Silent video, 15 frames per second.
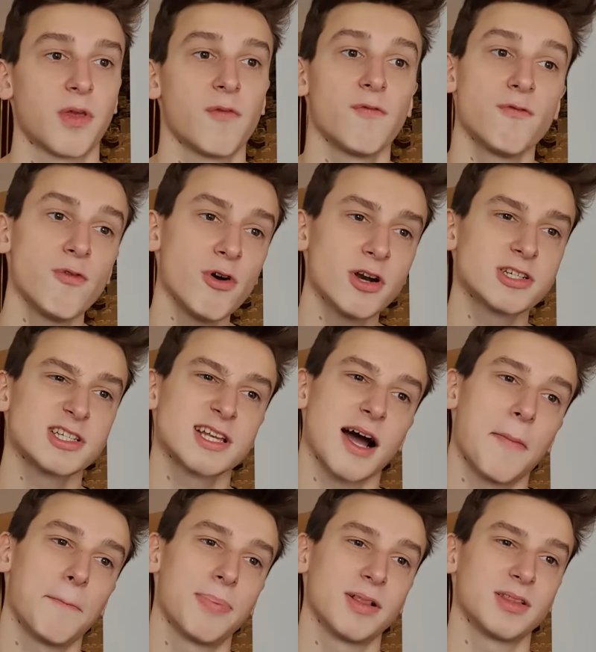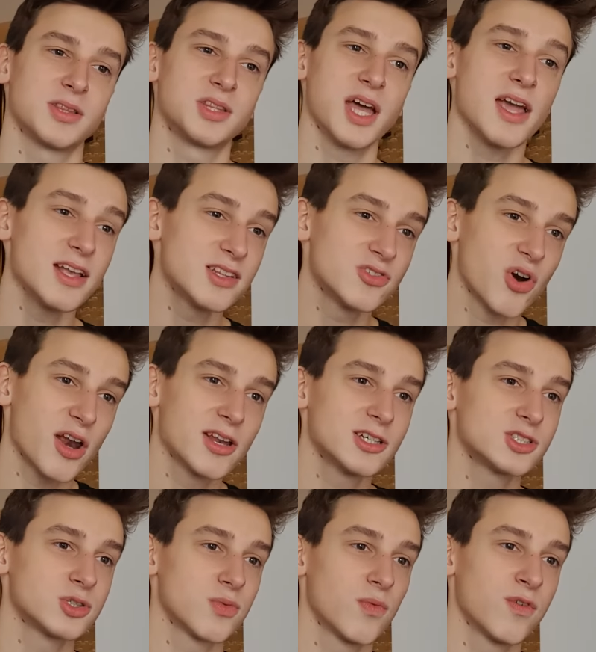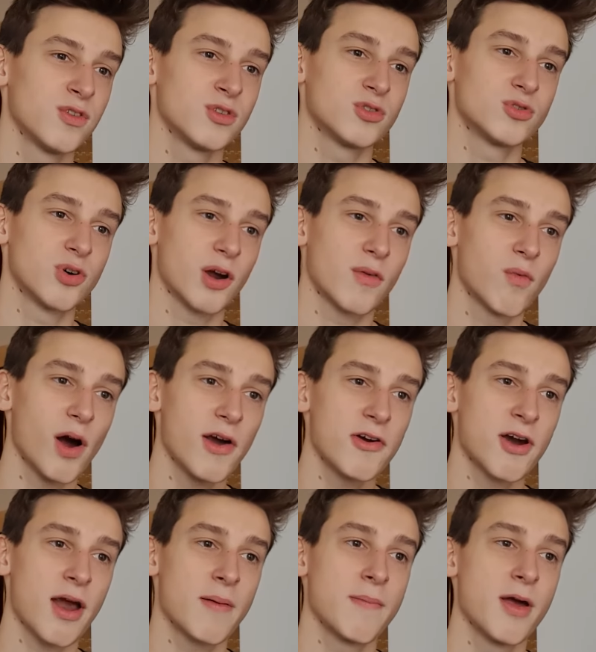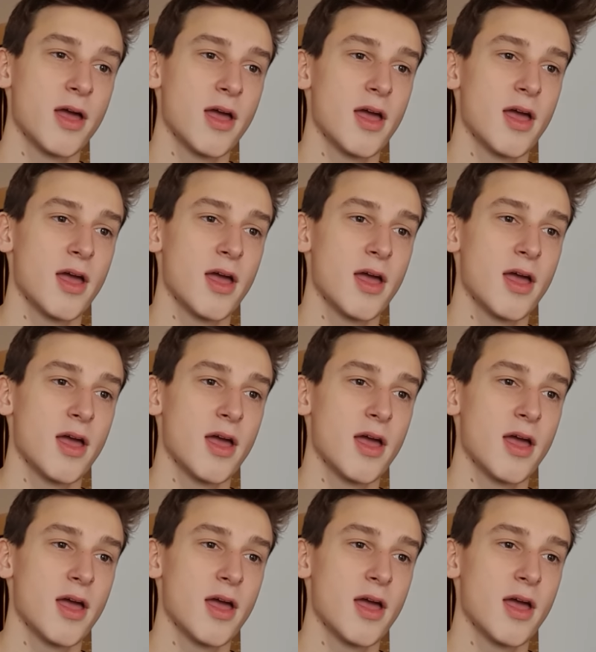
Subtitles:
For example, day traders will require a